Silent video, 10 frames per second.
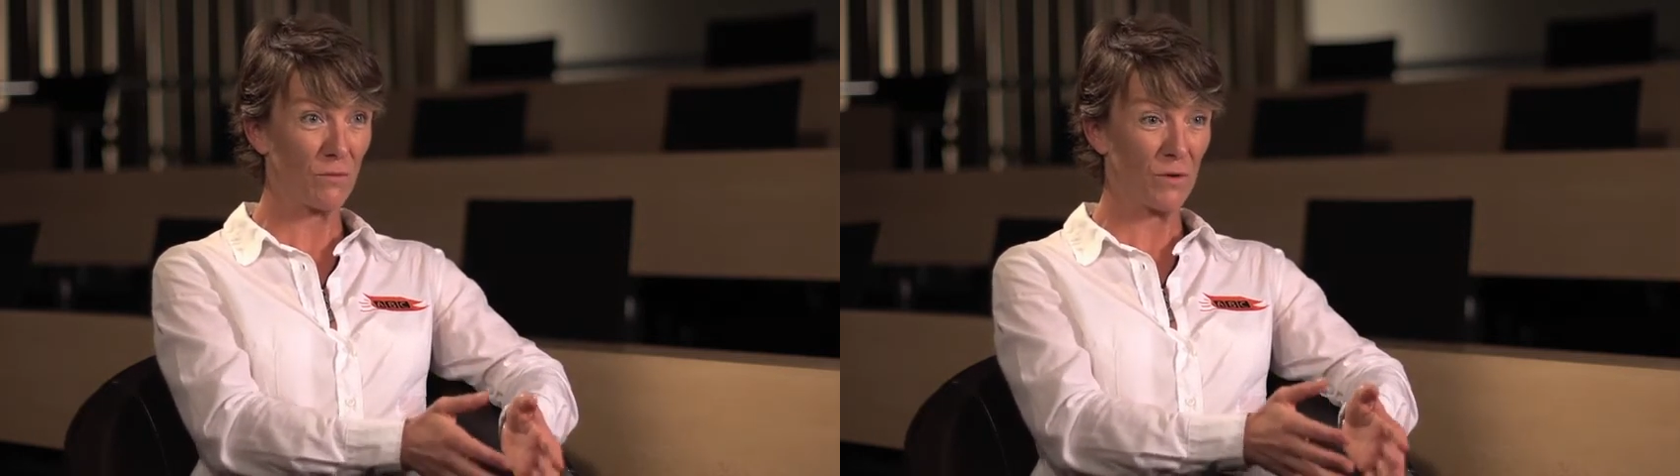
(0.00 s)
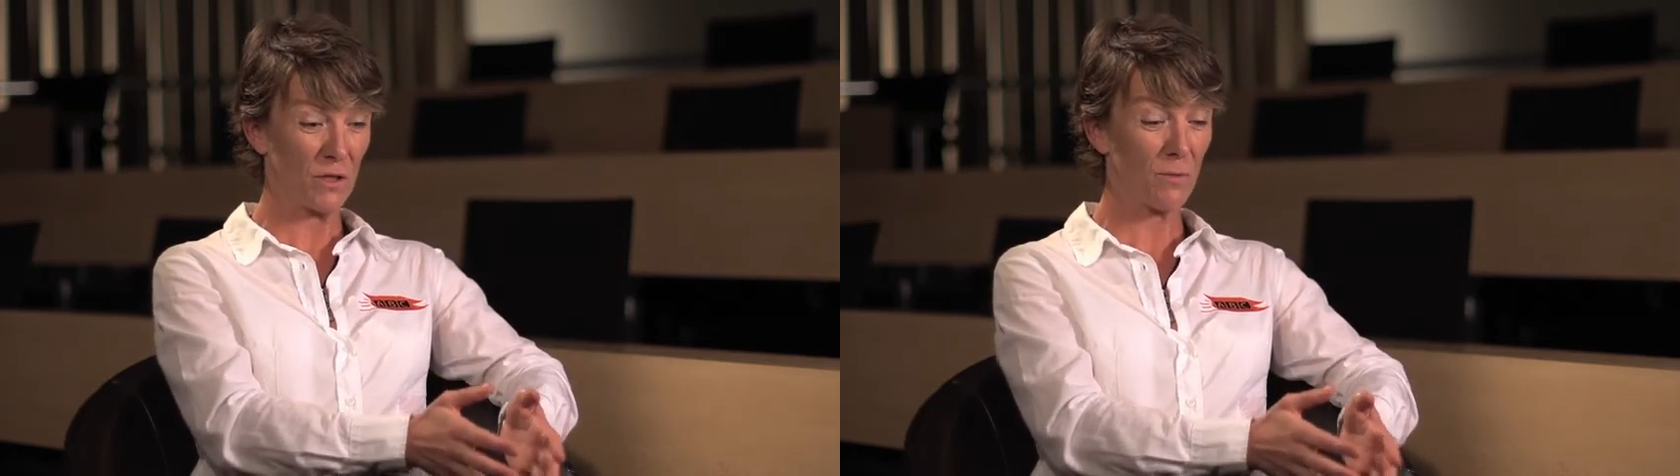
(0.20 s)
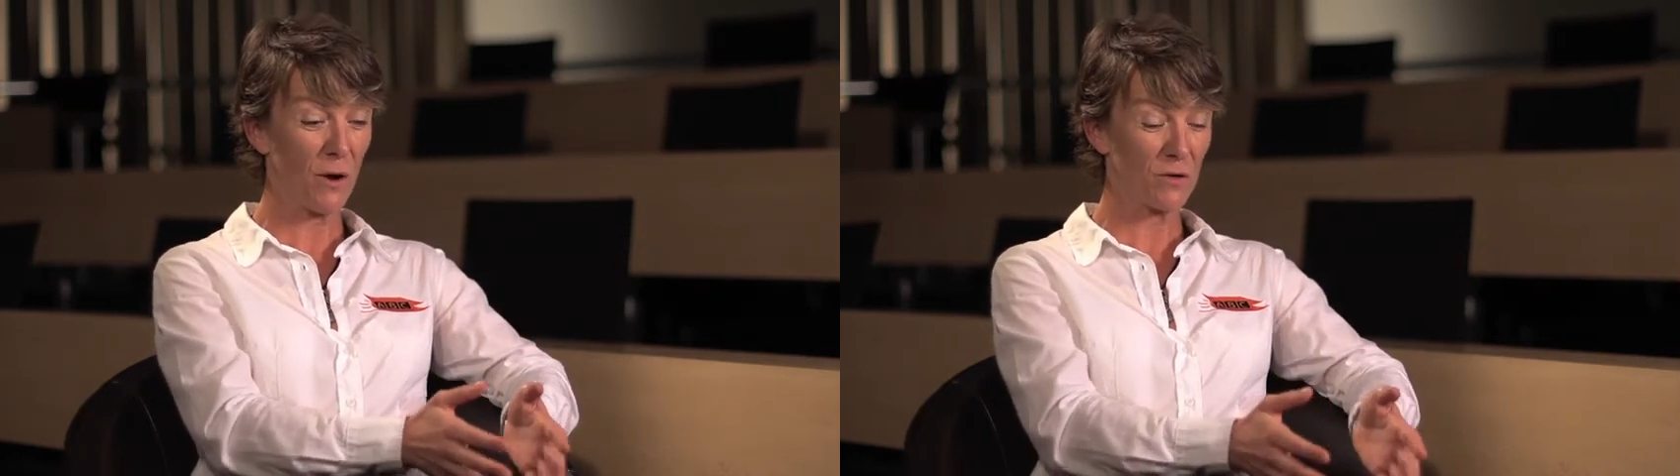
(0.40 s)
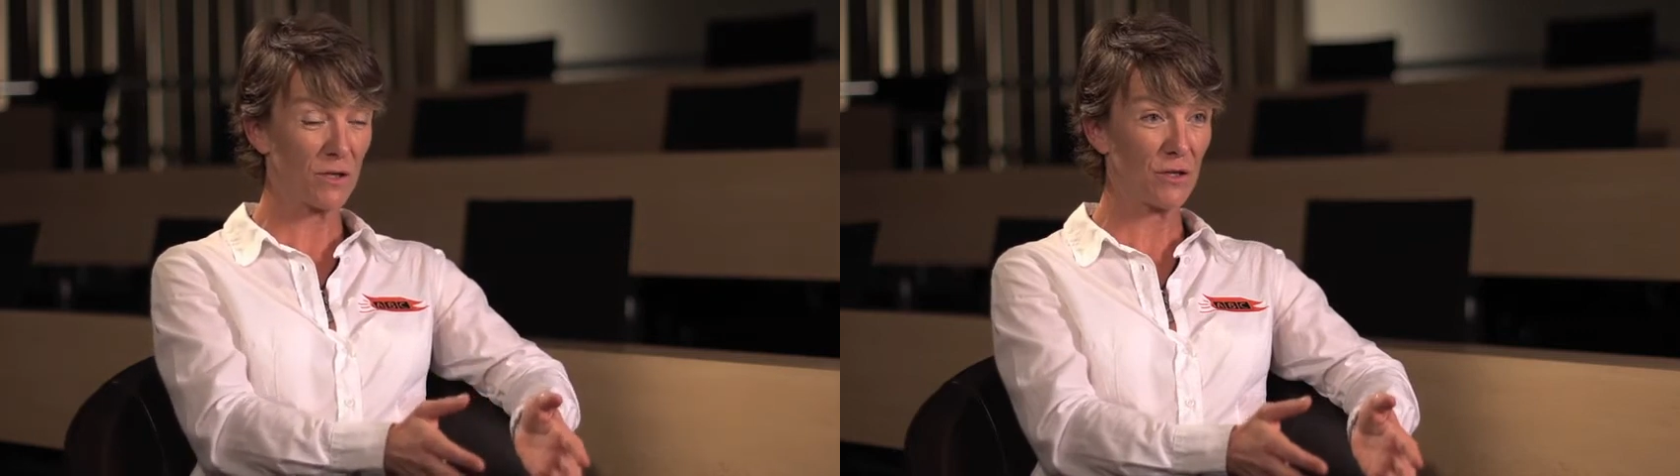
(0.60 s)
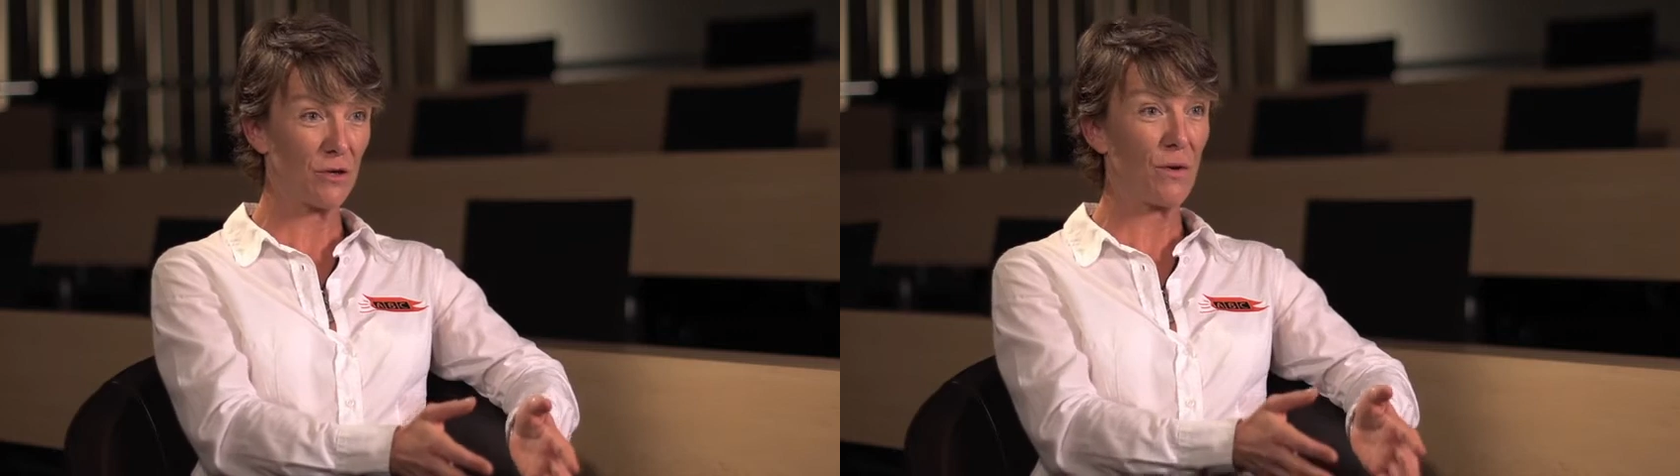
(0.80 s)
supposed
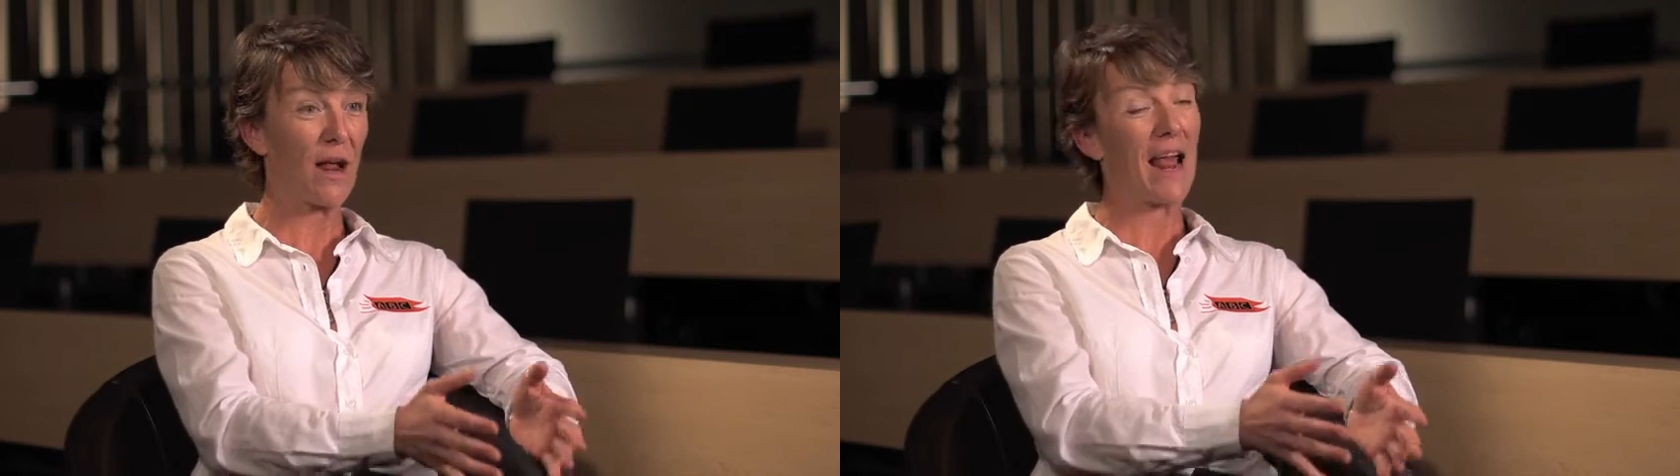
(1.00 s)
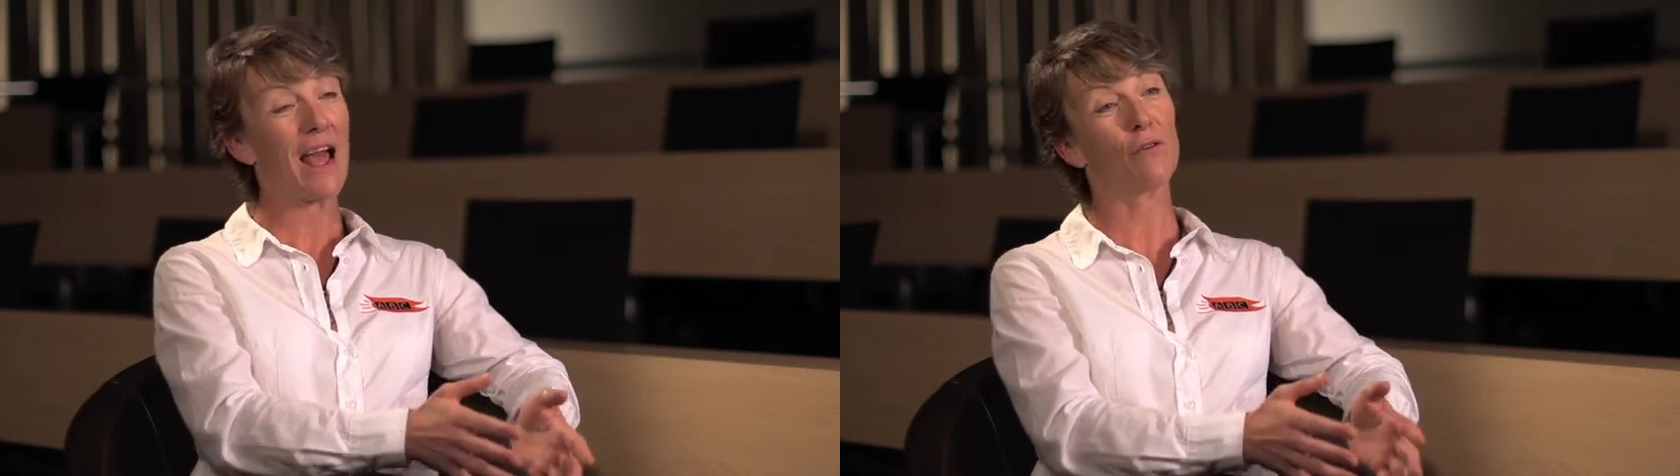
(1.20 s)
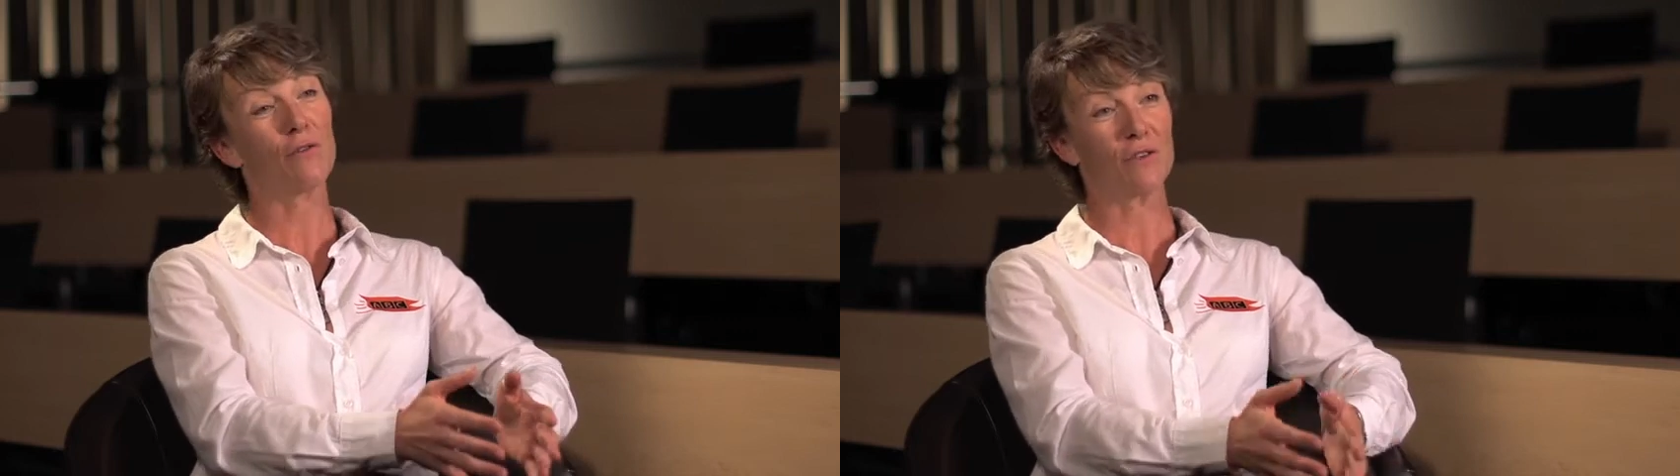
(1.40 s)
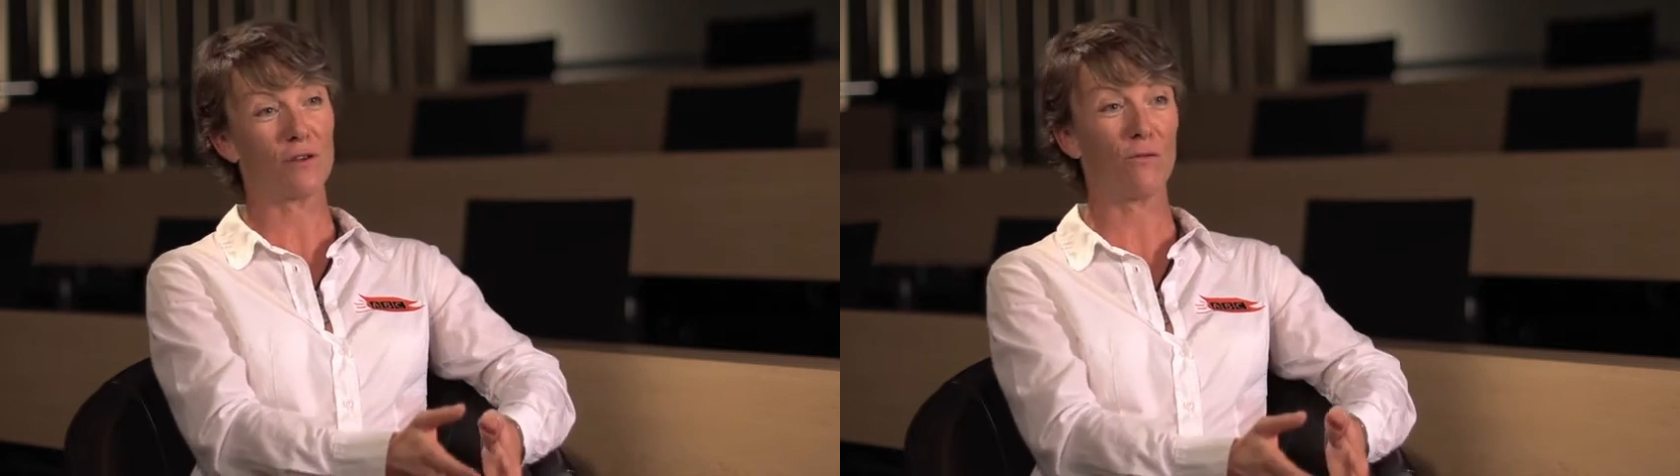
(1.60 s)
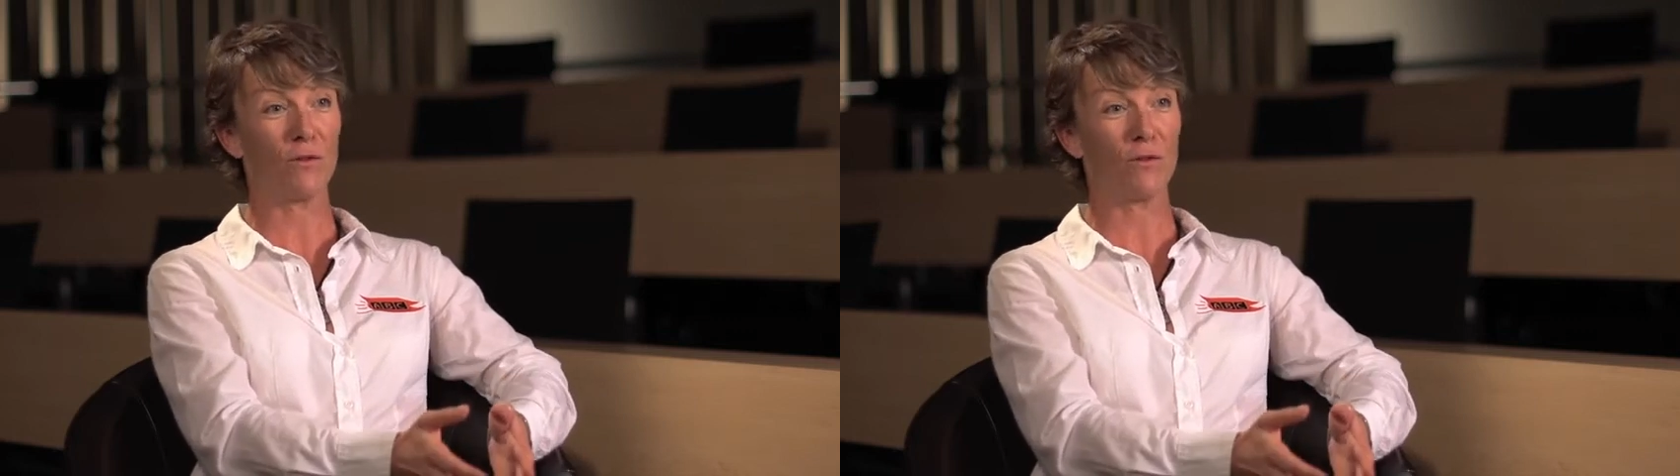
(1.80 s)
to do, and how you dissolve